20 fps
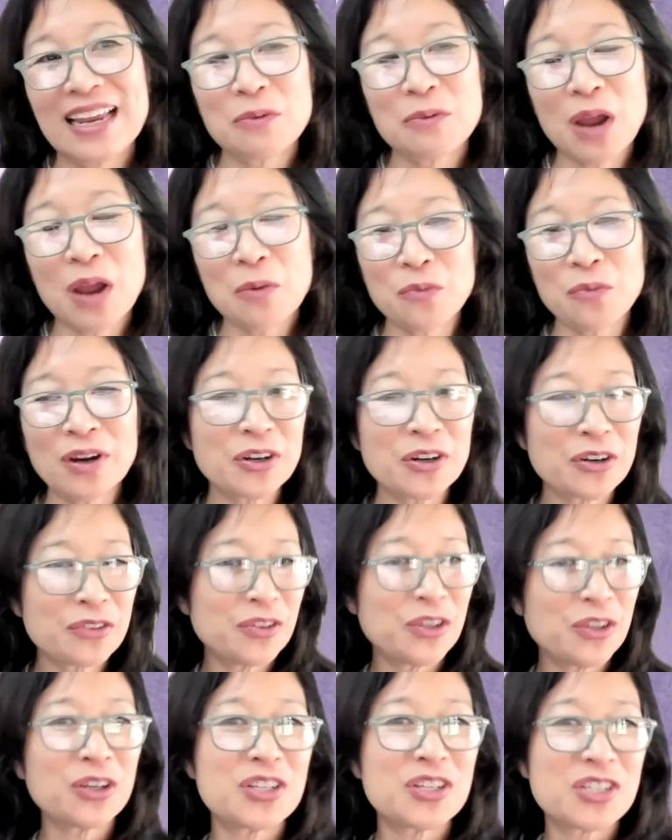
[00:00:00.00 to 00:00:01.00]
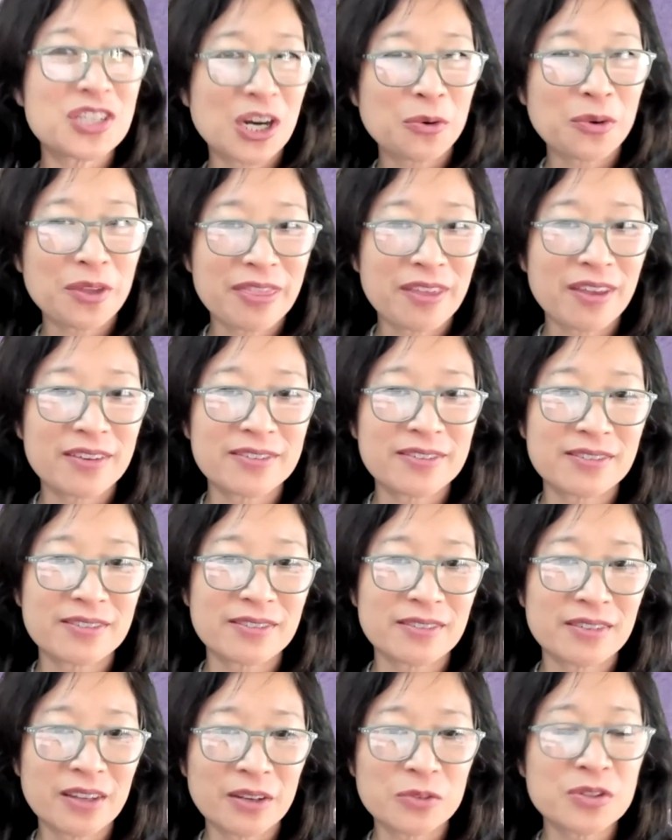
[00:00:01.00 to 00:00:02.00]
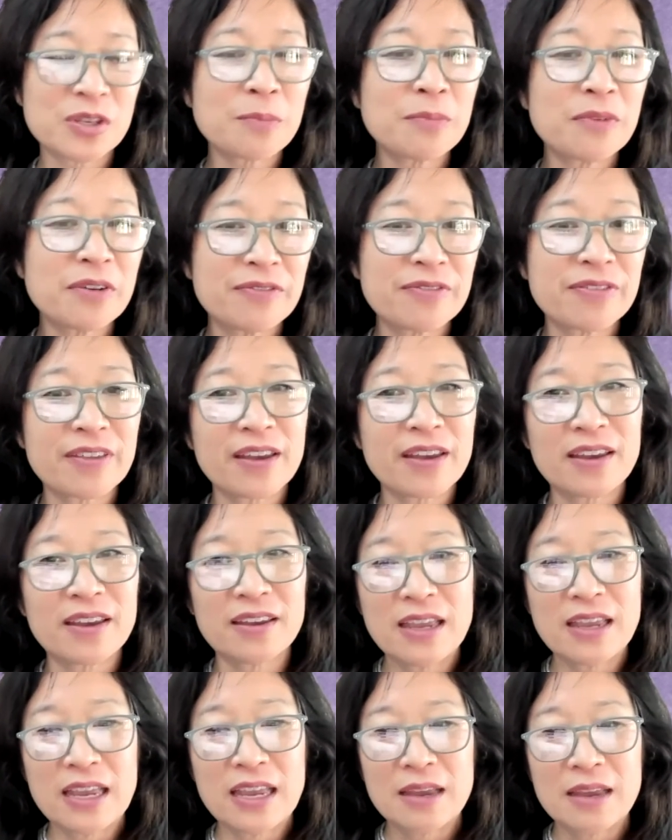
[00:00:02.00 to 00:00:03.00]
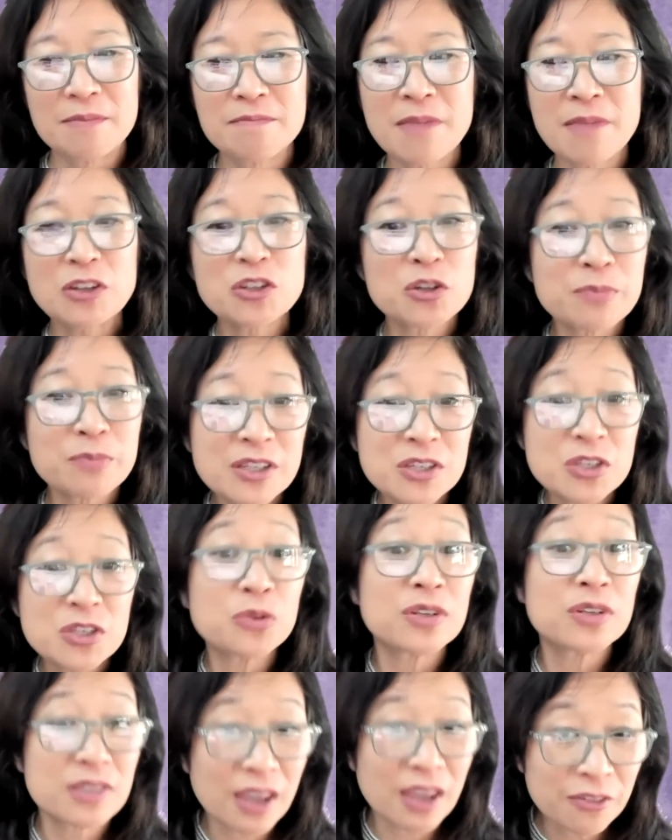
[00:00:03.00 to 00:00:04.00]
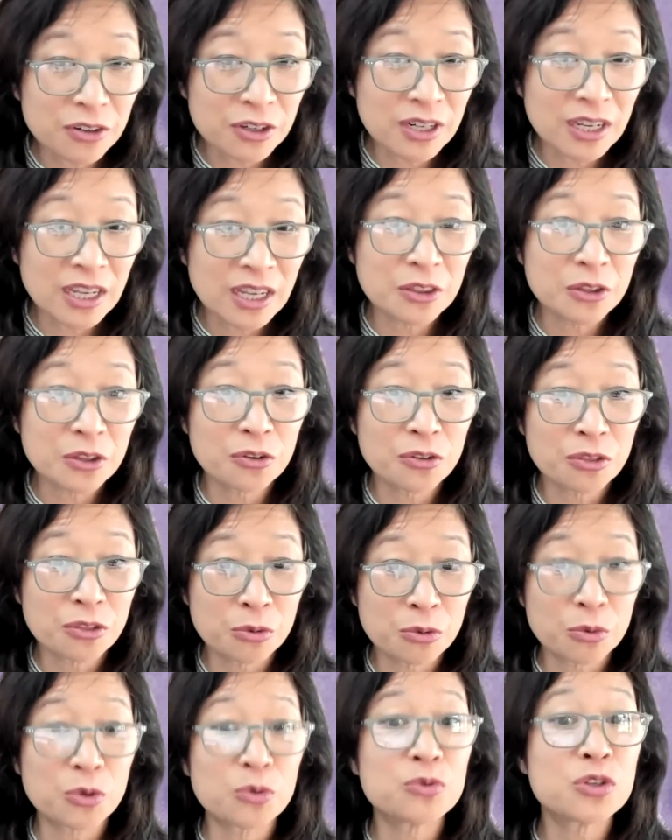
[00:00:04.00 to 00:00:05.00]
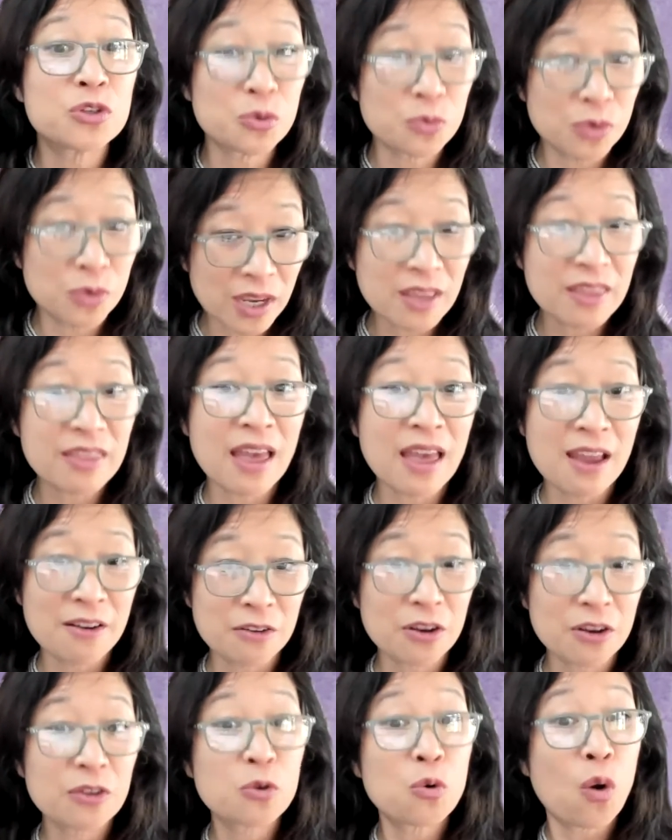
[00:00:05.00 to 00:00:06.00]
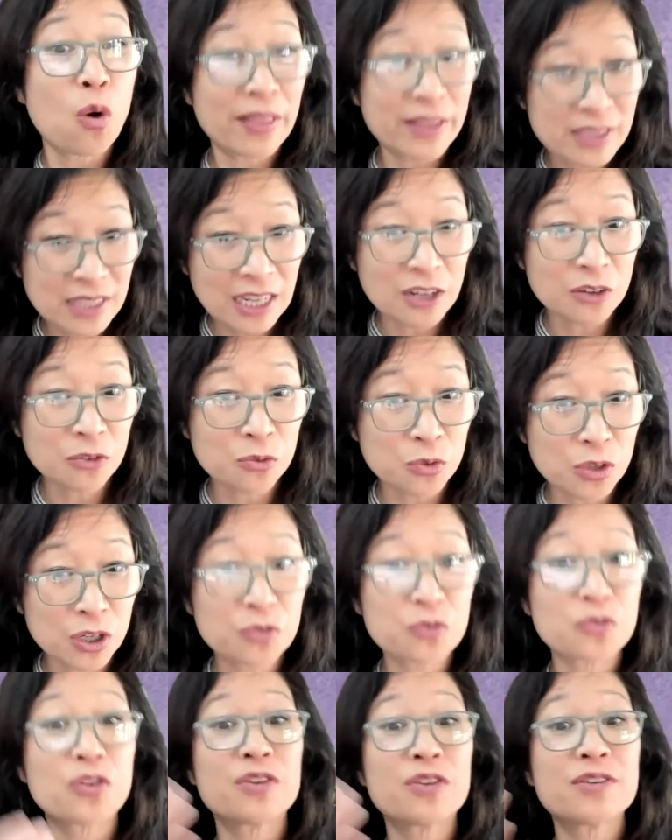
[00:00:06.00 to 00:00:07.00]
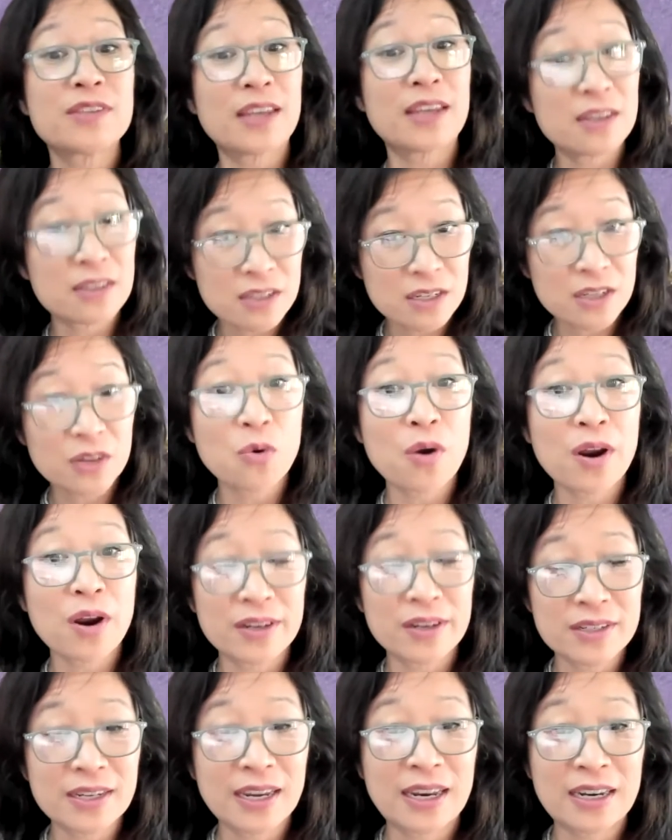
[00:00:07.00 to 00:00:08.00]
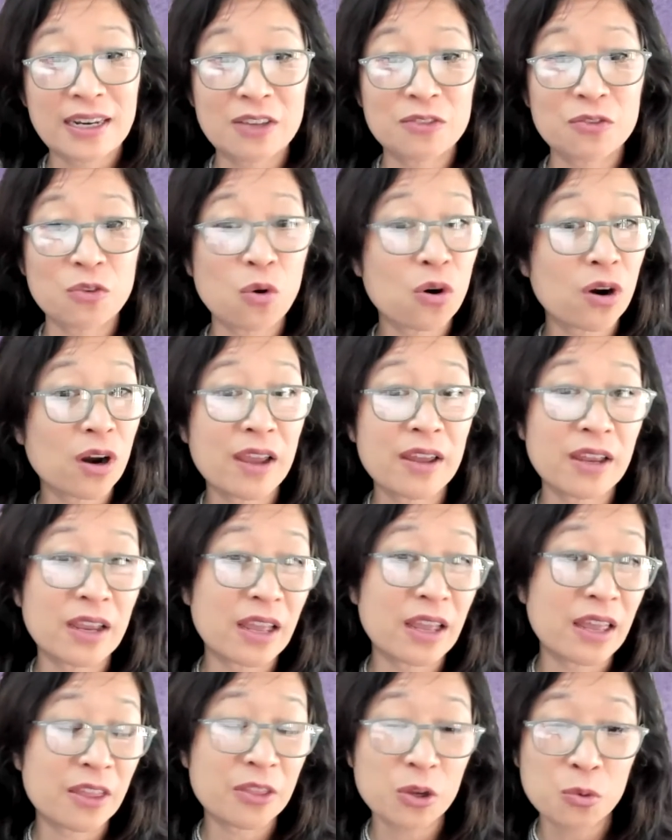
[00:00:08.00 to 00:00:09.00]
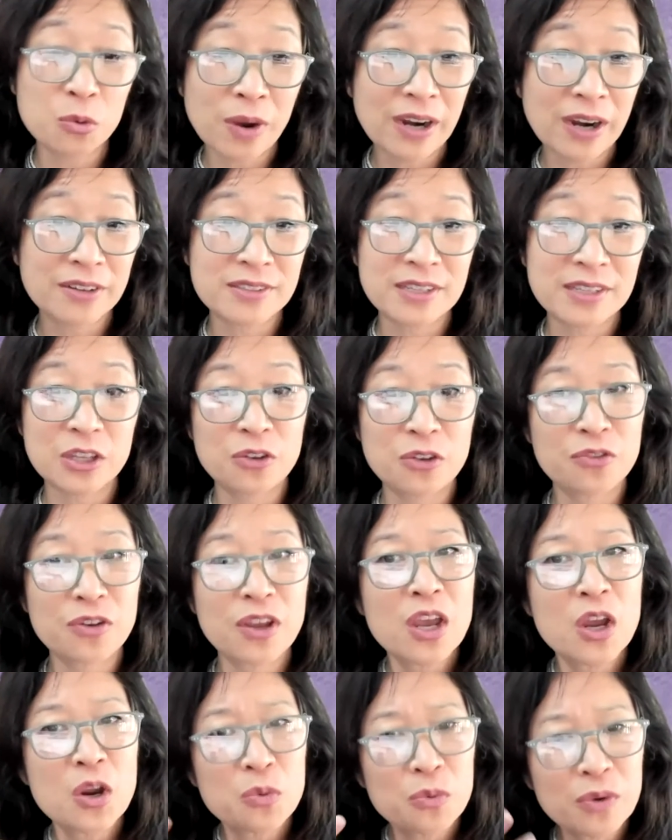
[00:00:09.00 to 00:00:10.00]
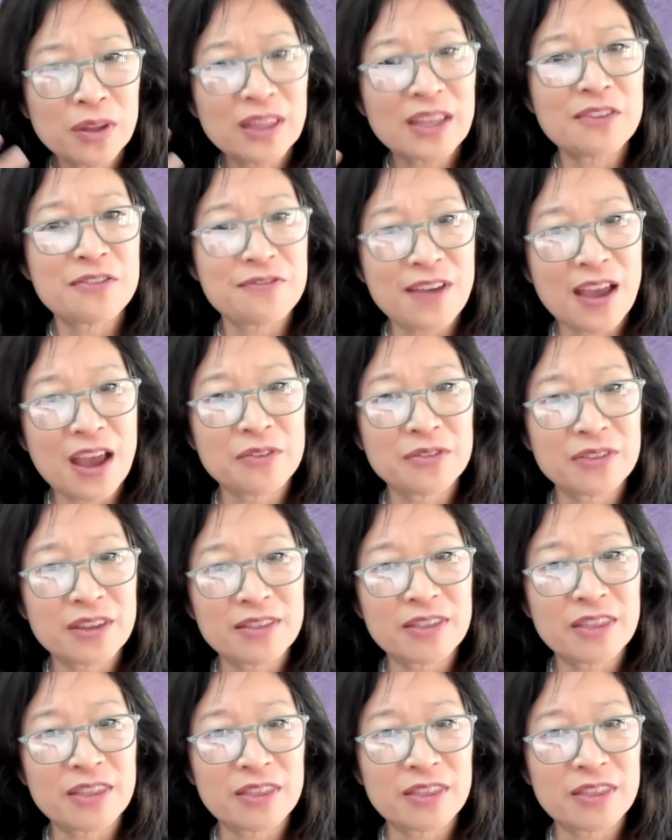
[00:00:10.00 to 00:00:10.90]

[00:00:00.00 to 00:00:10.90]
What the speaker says: I wonder if you could share with us some of the measurements you discovered either through doing that qualitative work first into quantitative or other ways that you've really found that